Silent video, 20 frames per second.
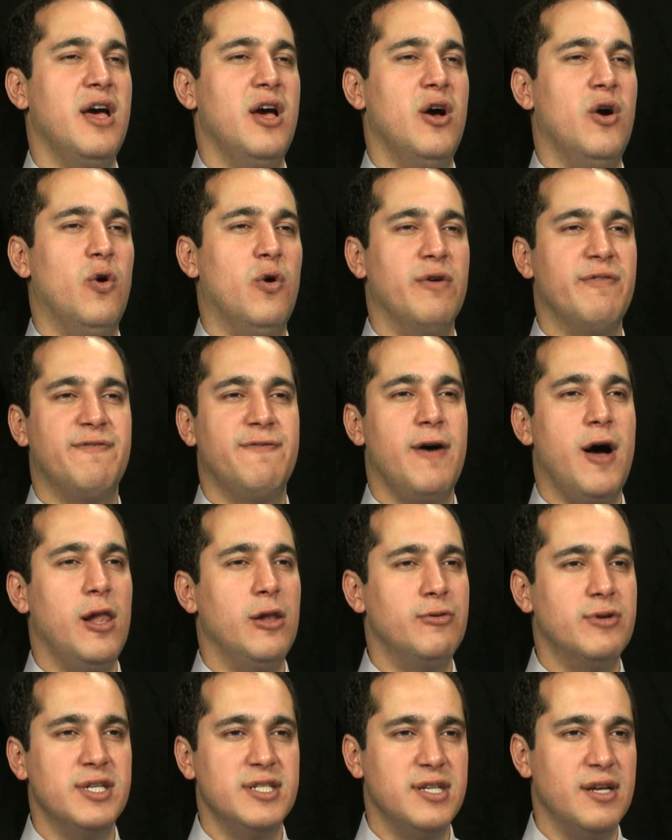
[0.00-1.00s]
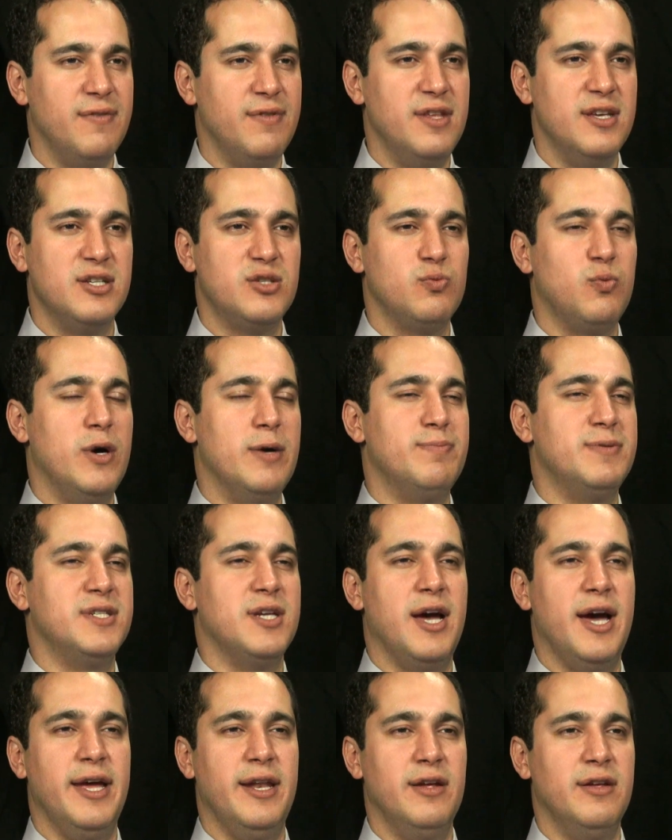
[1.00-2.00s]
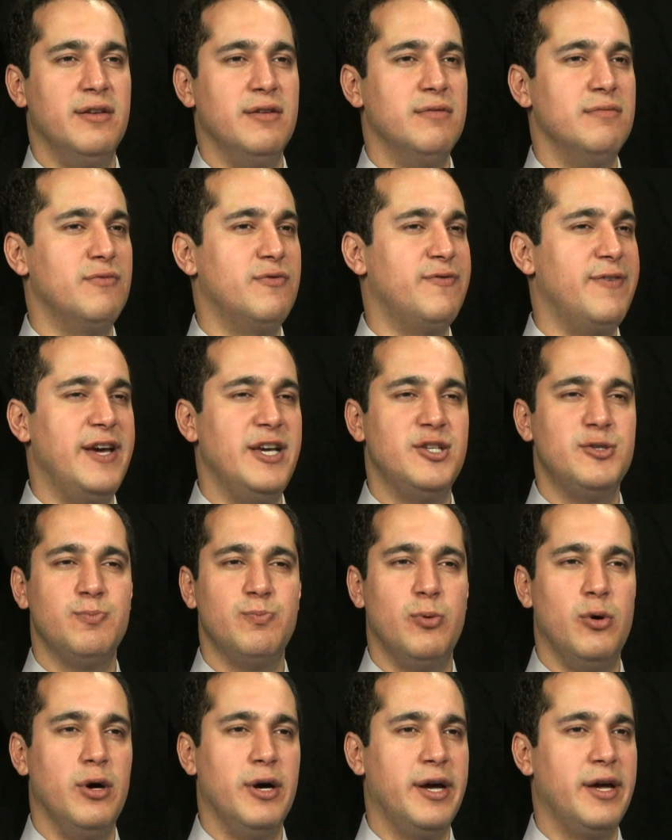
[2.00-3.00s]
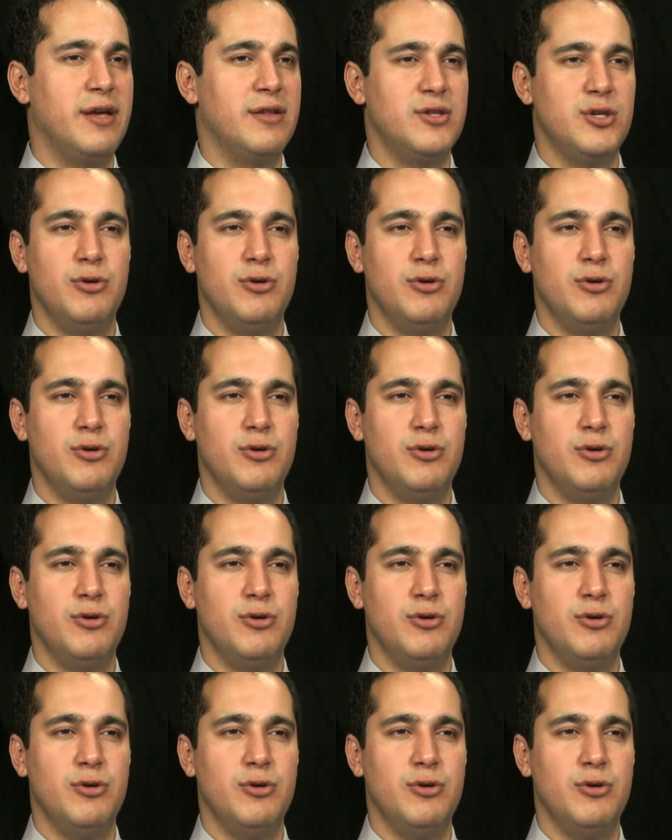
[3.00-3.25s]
or followers of this website on Facebook,